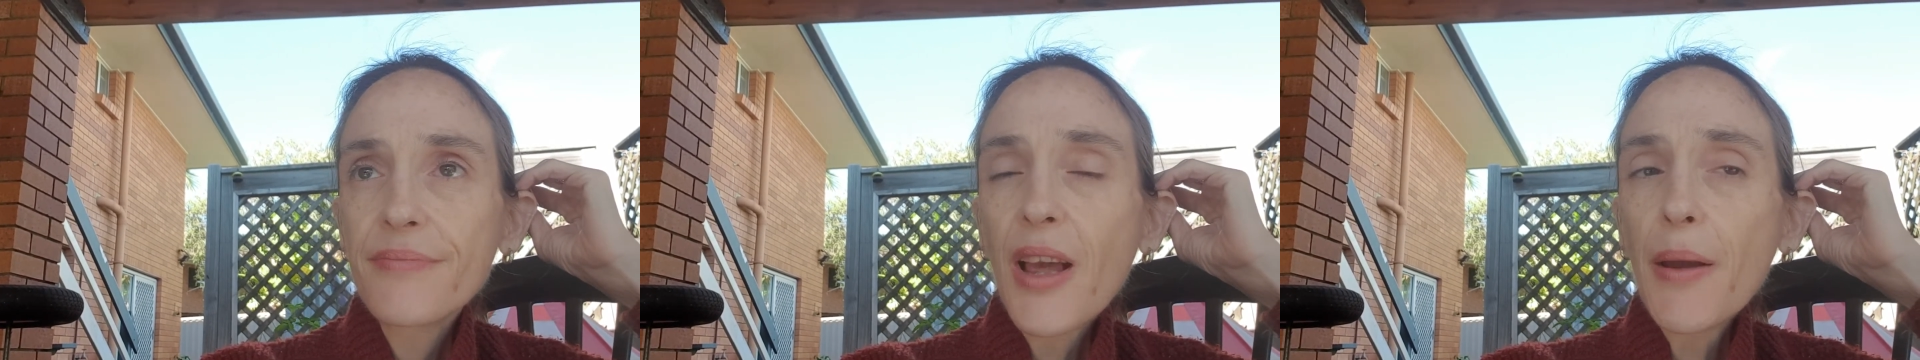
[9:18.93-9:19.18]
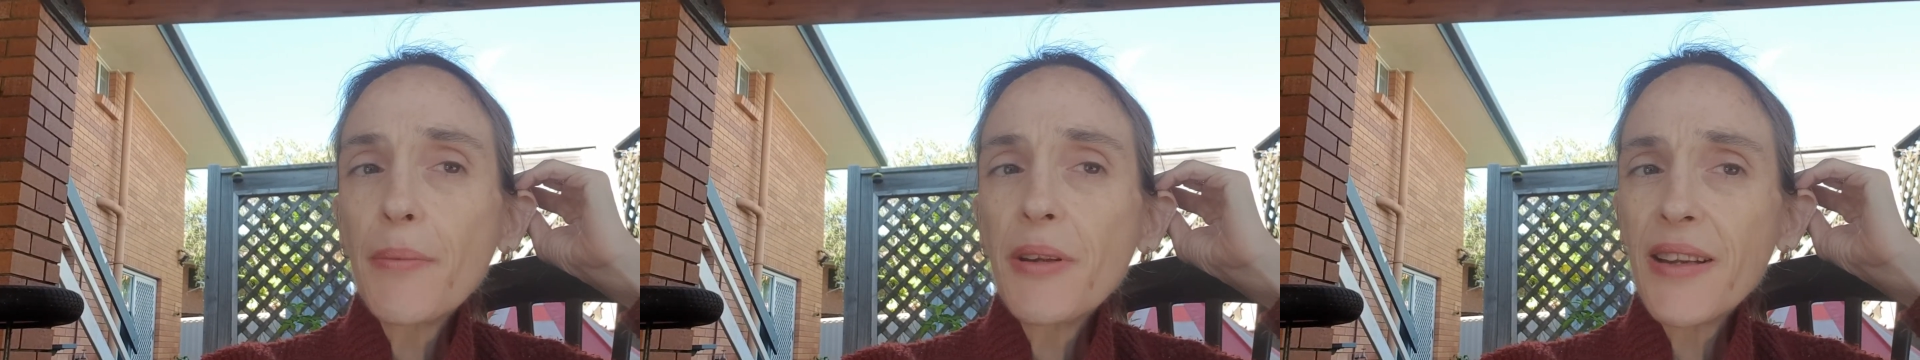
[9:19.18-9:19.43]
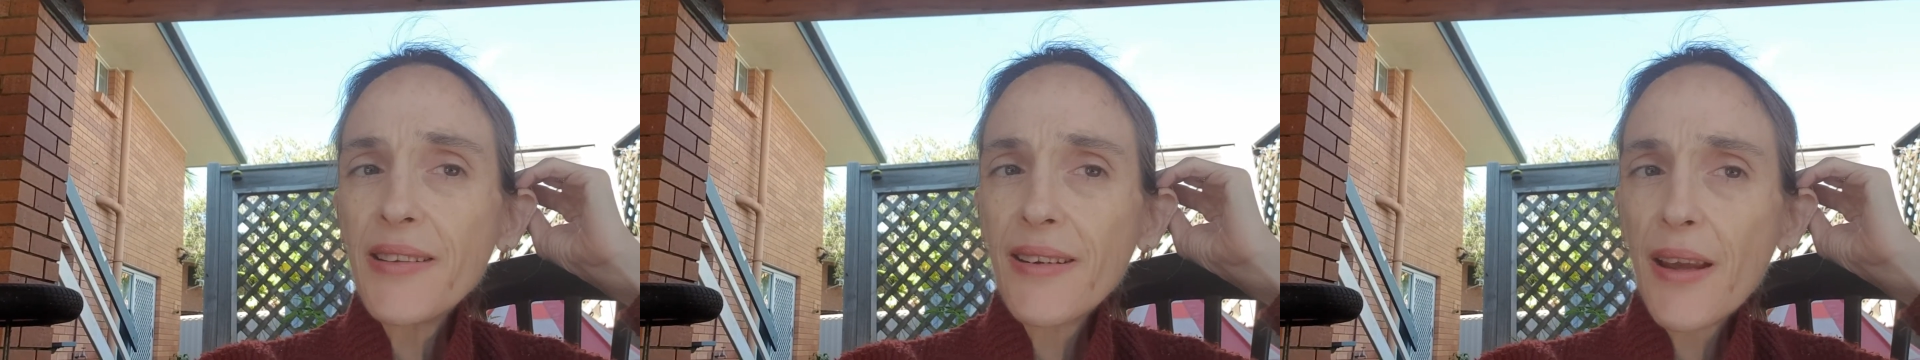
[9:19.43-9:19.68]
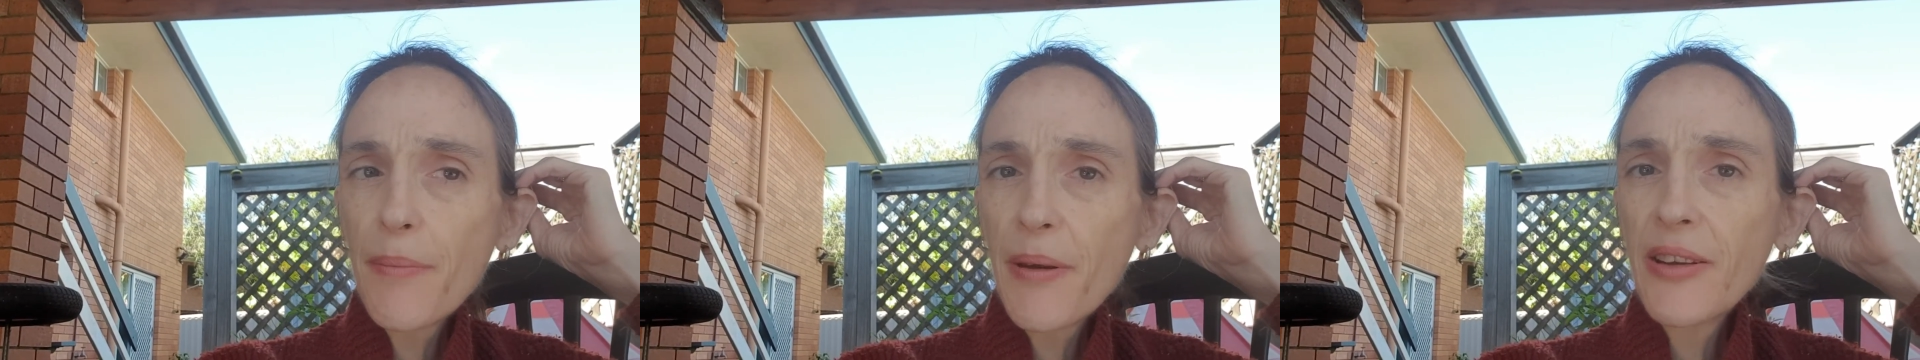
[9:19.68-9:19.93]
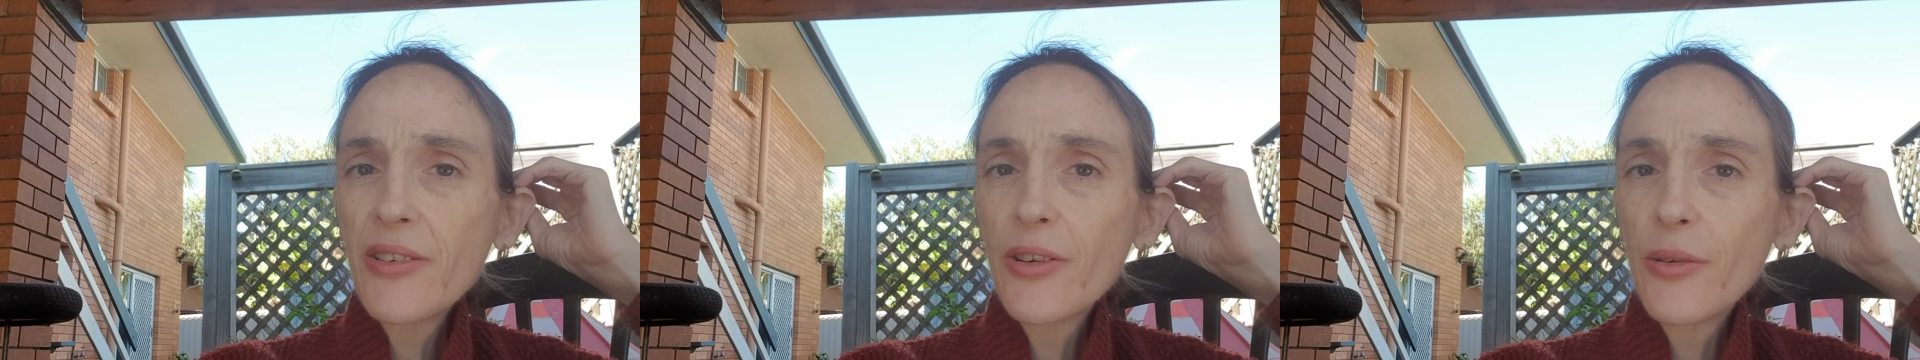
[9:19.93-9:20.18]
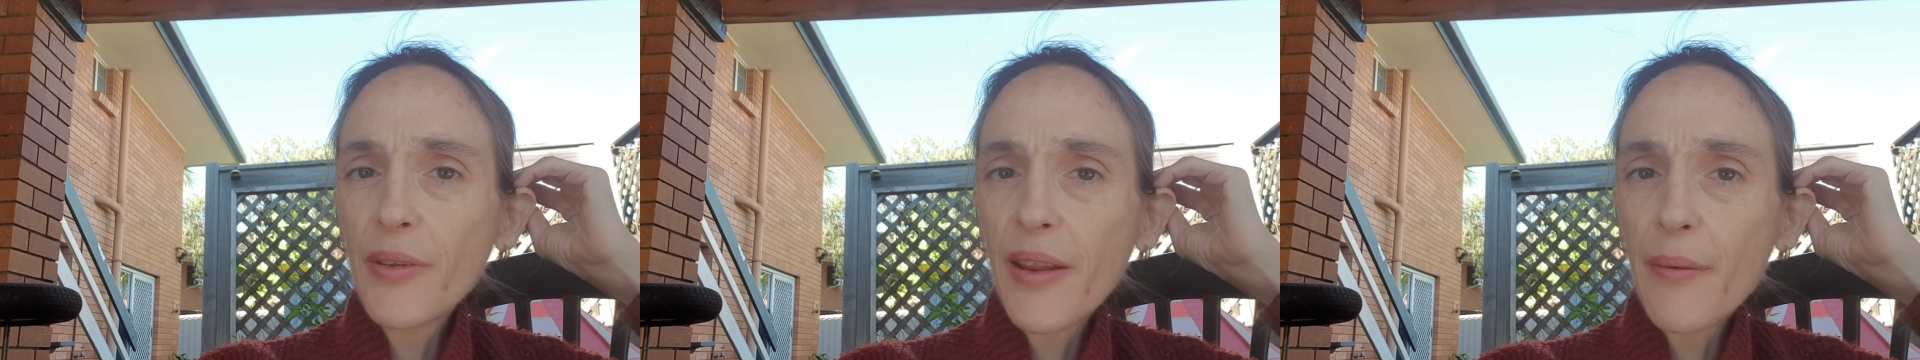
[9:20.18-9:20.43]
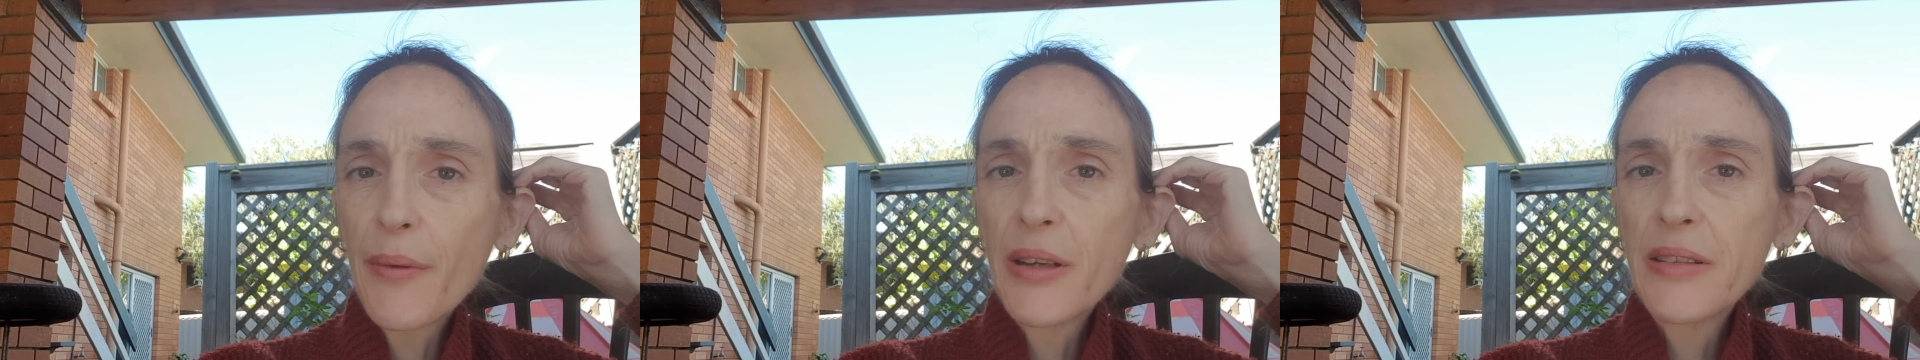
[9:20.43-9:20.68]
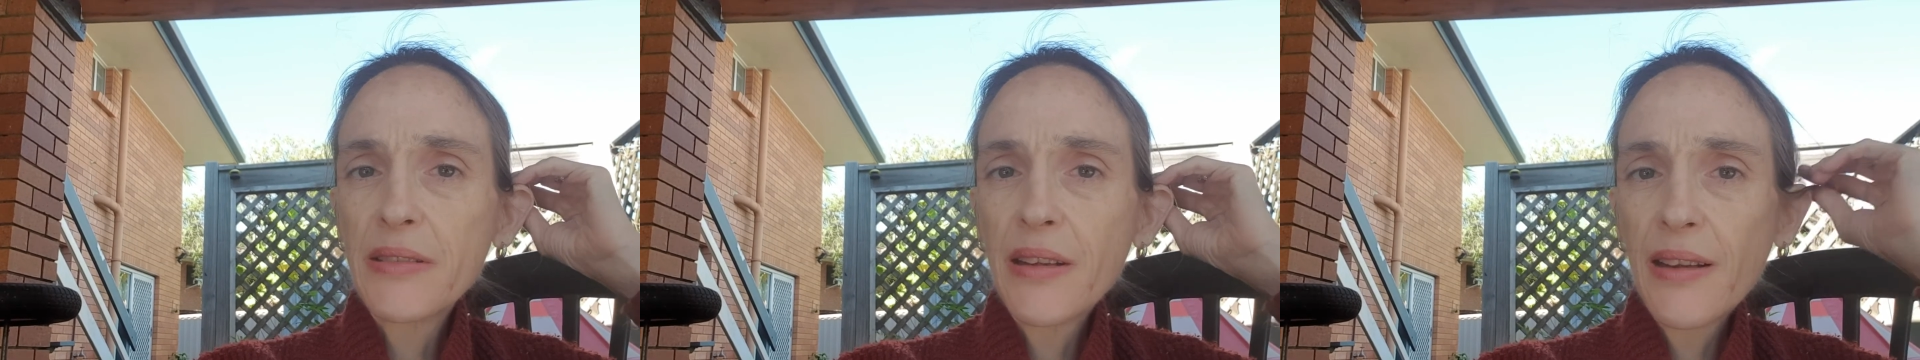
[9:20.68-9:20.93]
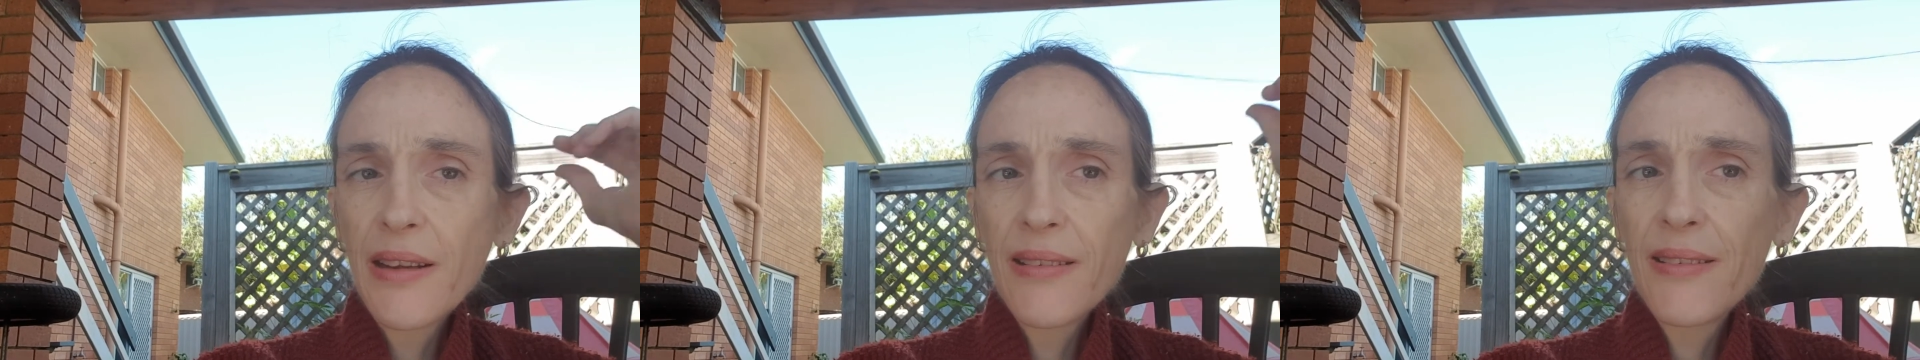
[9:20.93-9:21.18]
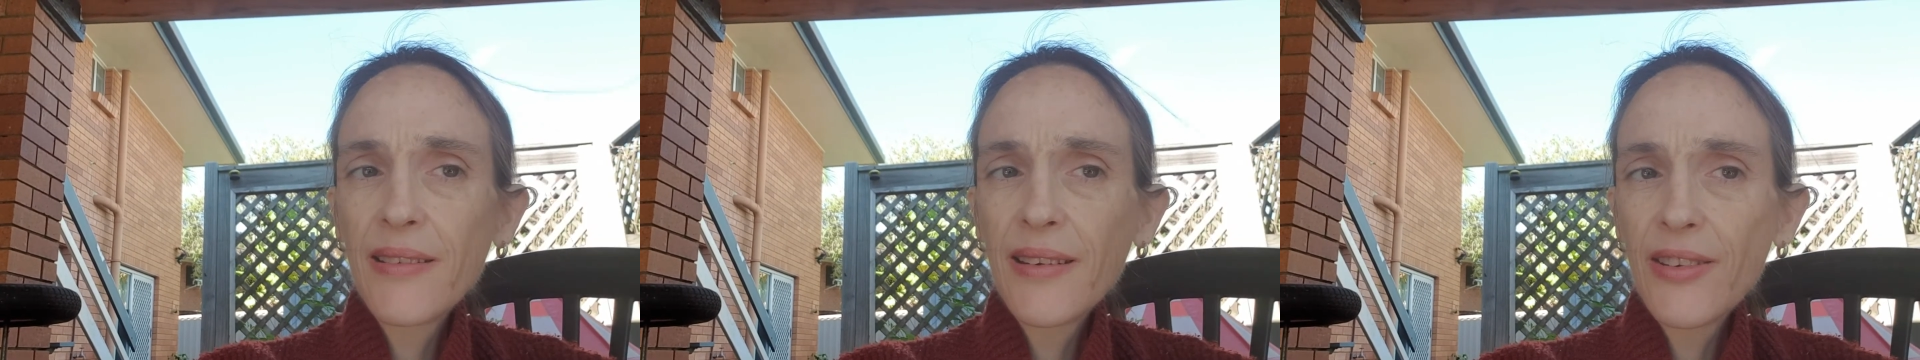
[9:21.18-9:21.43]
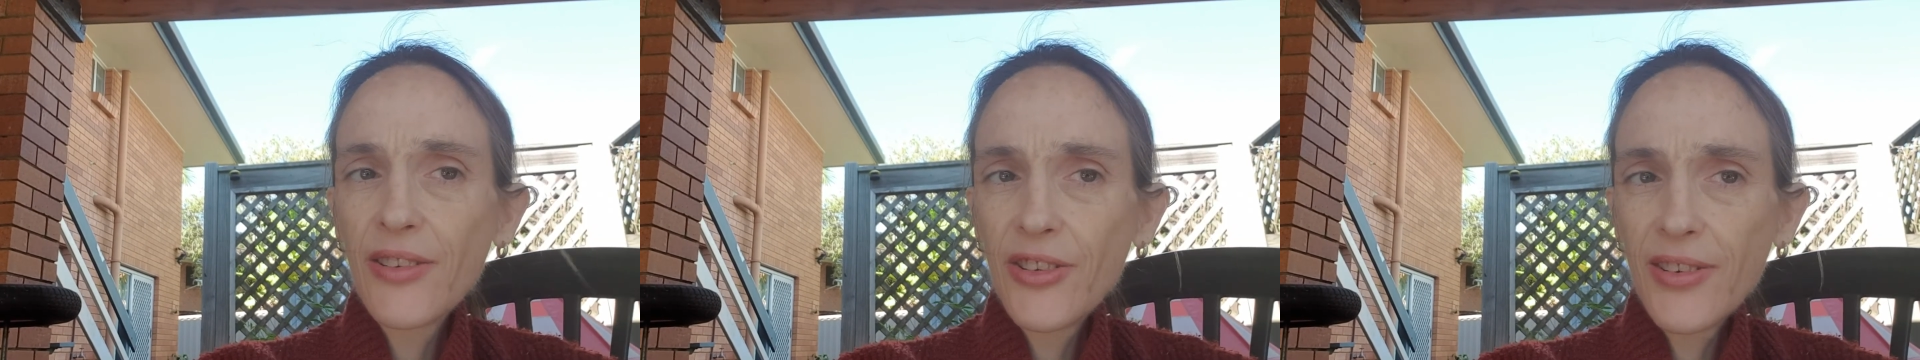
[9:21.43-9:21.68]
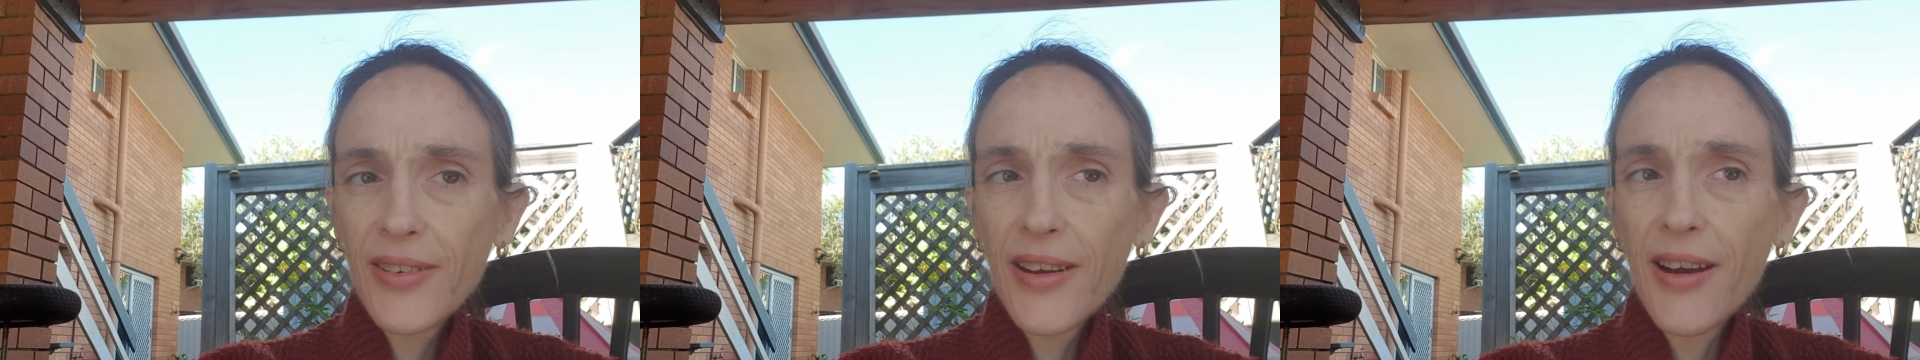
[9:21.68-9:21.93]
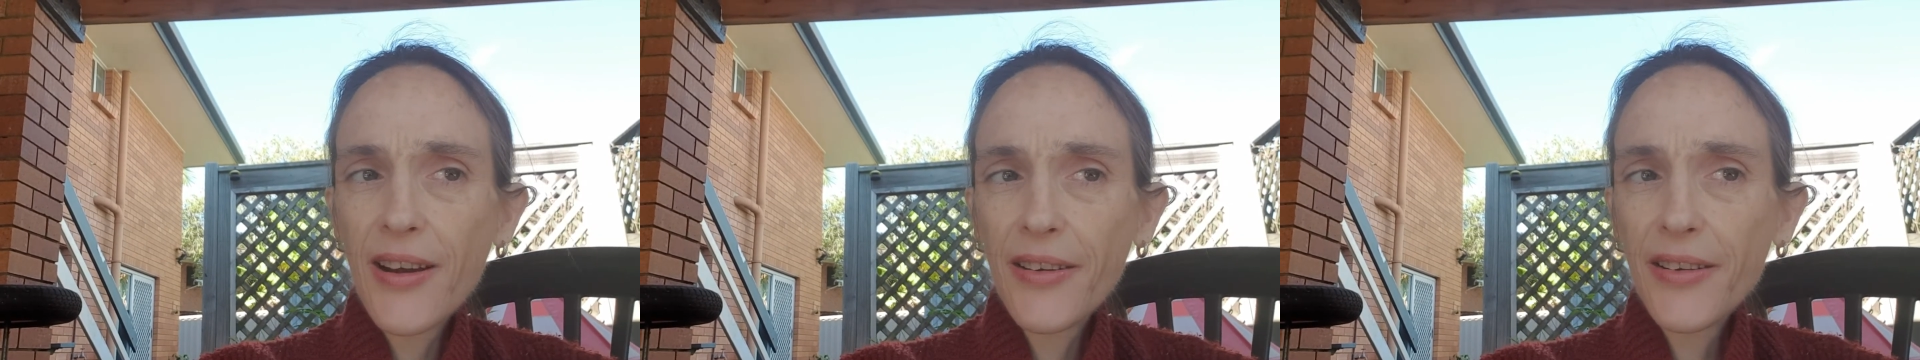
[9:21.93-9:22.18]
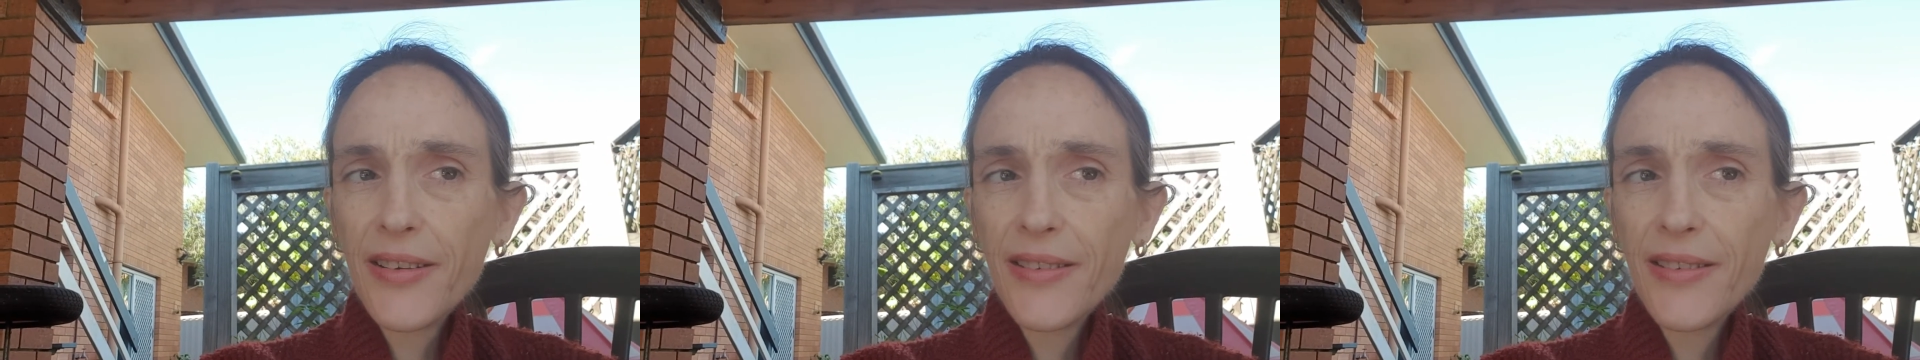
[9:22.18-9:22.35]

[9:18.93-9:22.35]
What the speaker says: going to get back to you on that one. That's just hard.